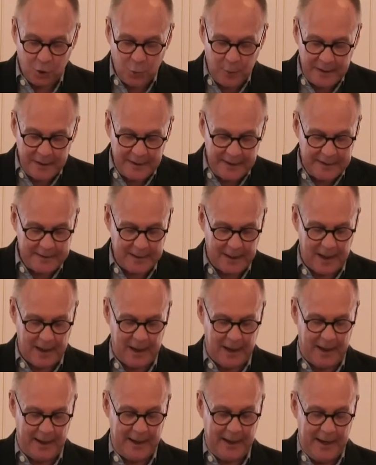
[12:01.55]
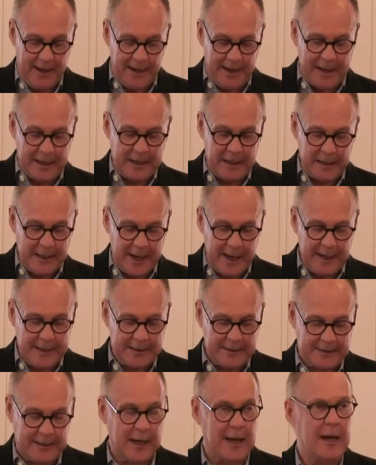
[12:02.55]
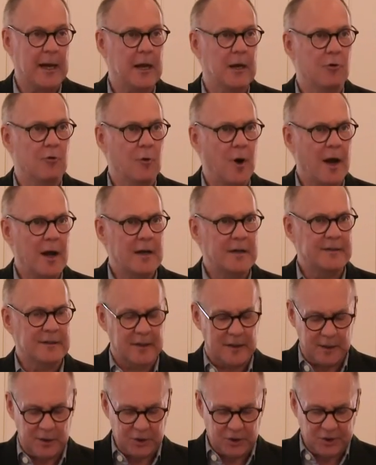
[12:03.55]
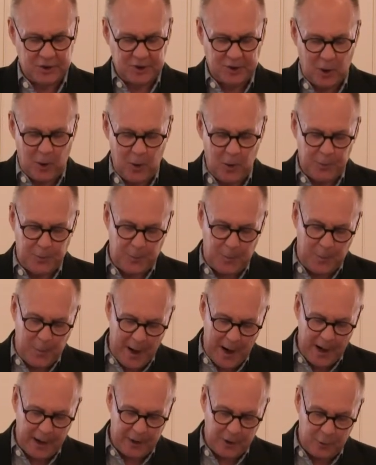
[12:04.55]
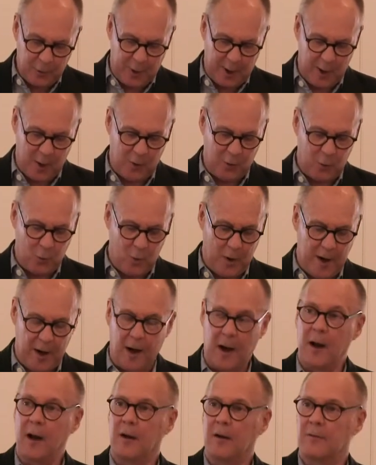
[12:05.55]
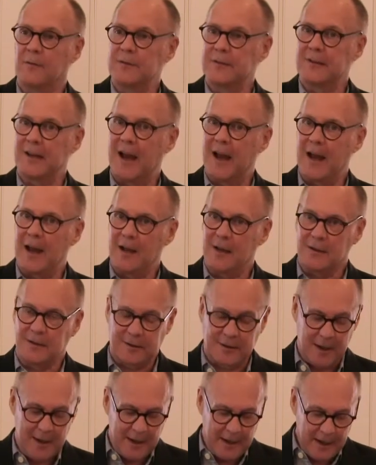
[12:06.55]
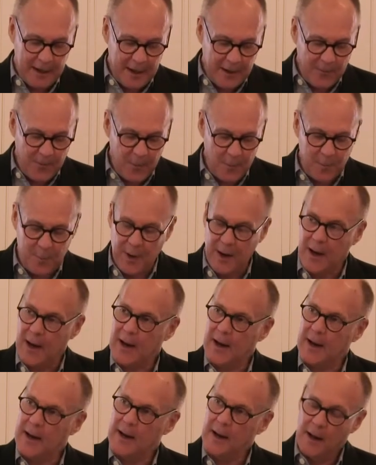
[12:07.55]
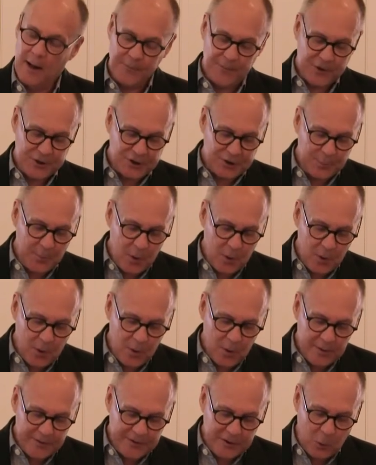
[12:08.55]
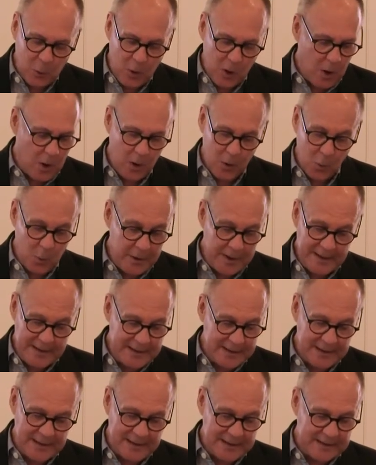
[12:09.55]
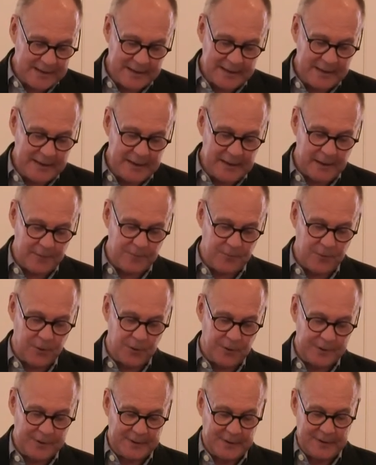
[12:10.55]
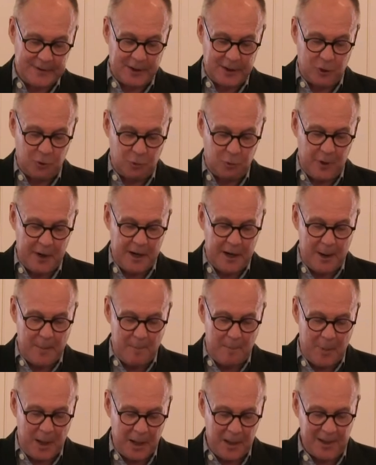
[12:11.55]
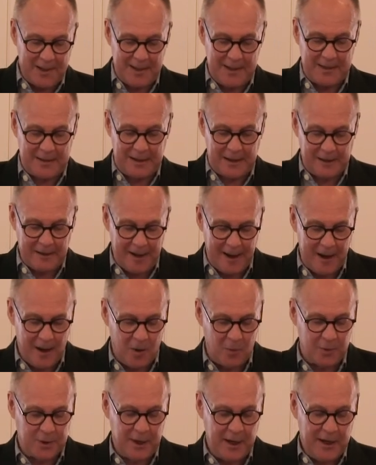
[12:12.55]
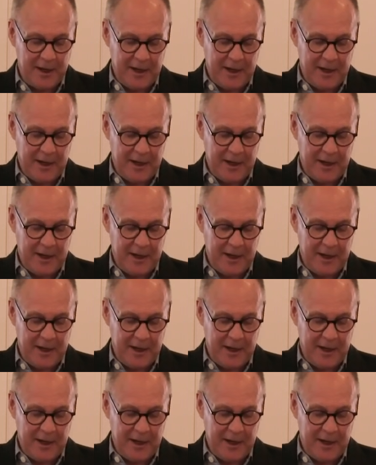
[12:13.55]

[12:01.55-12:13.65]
Gryllidae, in late day rising salt background waves, as in the bay, the small squall we didn't see at first is a gray-bellied cloud